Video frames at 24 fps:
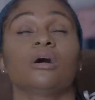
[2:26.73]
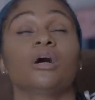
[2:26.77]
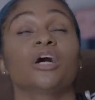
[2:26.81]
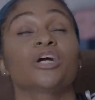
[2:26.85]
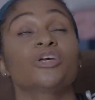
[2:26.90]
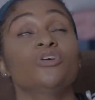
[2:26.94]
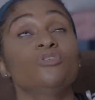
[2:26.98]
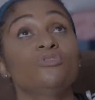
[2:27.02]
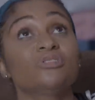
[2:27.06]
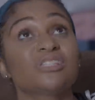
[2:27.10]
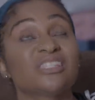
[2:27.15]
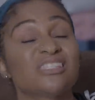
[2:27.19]
Are
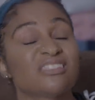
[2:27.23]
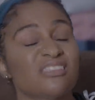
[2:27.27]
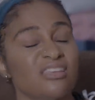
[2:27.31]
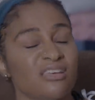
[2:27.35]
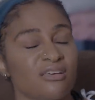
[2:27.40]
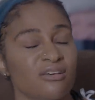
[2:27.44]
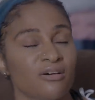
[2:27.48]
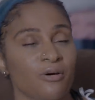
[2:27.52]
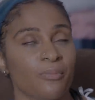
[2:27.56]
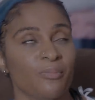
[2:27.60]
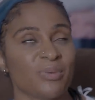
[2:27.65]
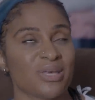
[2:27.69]
you
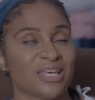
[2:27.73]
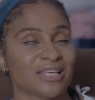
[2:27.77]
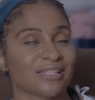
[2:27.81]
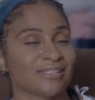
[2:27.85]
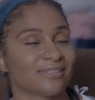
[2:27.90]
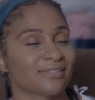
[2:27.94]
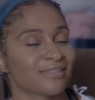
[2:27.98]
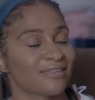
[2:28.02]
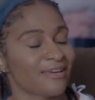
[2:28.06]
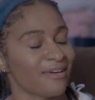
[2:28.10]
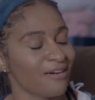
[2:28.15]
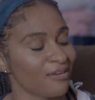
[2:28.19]
still being
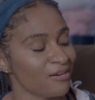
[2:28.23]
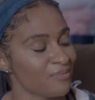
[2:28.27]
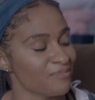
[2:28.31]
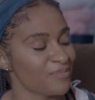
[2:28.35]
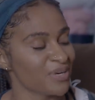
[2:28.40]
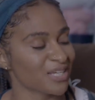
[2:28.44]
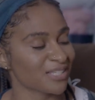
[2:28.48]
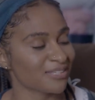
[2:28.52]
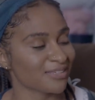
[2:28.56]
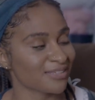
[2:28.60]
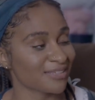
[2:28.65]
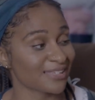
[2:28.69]
scared of
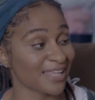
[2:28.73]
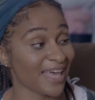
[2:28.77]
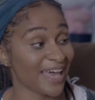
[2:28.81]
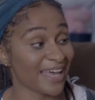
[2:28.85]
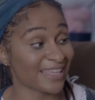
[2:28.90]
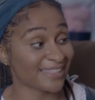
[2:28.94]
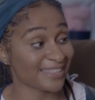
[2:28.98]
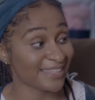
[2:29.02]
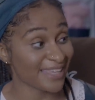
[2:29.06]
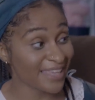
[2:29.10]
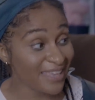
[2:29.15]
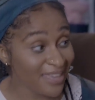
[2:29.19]
monsters
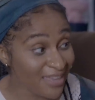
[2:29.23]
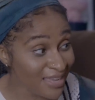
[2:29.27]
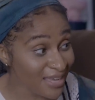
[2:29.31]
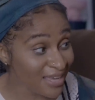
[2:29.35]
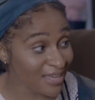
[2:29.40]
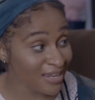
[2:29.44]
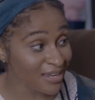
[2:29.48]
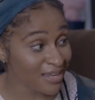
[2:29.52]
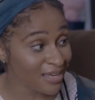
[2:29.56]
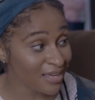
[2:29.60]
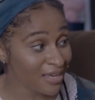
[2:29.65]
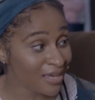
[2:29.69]
at
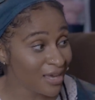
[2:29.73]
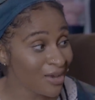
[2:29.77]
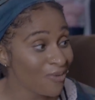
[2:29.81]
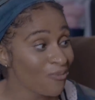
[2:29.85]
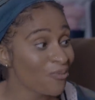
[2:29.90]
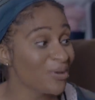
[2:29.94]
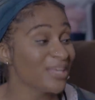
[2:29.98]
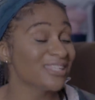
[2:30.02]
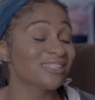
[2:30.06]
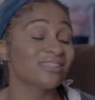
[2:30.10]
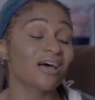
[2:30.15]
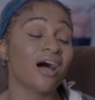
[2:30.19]
10?
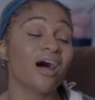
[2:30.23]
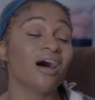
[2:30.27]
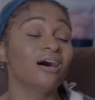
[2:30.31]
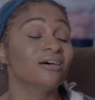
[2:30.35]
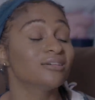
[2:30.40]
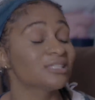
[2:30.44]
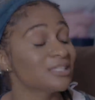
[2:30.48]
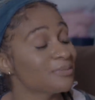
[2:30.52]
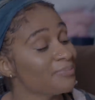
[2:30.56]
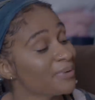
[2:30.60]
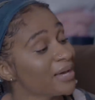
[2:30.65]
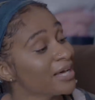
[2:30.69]
We
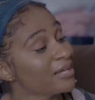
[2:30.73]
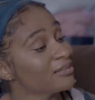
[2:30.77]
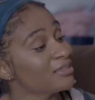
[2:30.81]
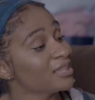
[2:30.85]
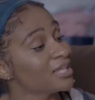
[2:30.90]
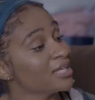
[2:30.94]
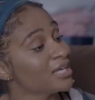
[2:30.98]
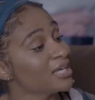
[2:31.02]
talked about